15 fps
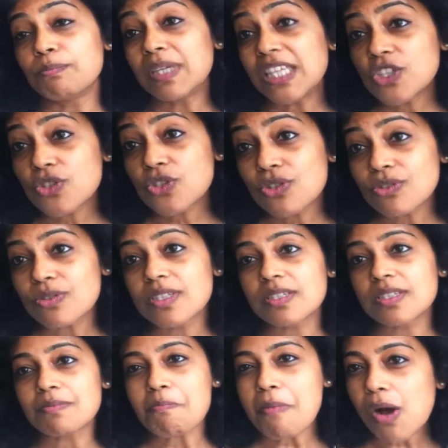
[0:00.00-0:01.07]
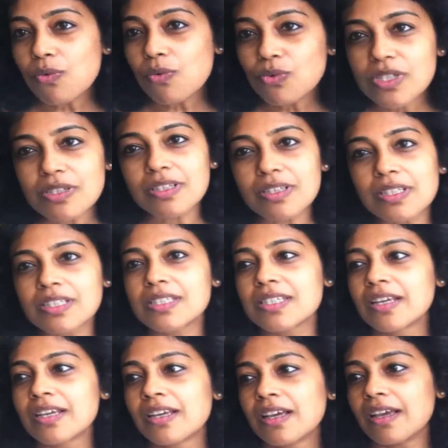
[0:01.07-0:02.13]
beaches,
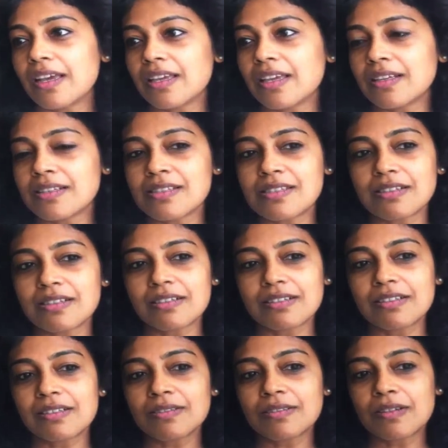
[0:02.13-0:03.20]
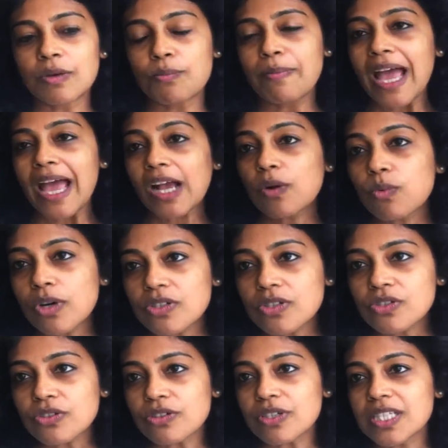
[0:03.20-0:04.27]
mountains, and
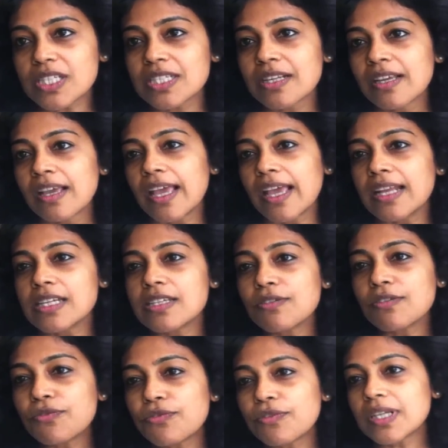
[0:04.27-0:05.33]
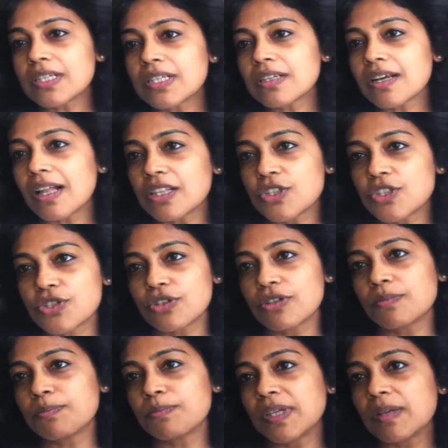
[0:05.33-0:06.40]
backwaters, and different
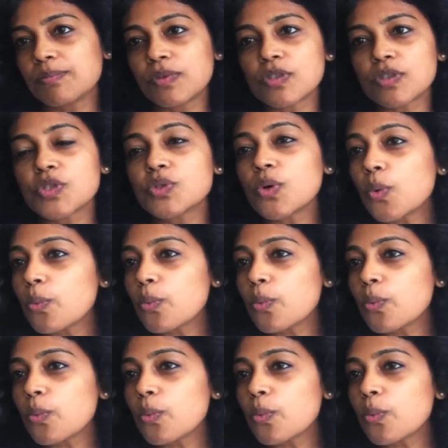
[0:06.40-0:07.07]
culture people so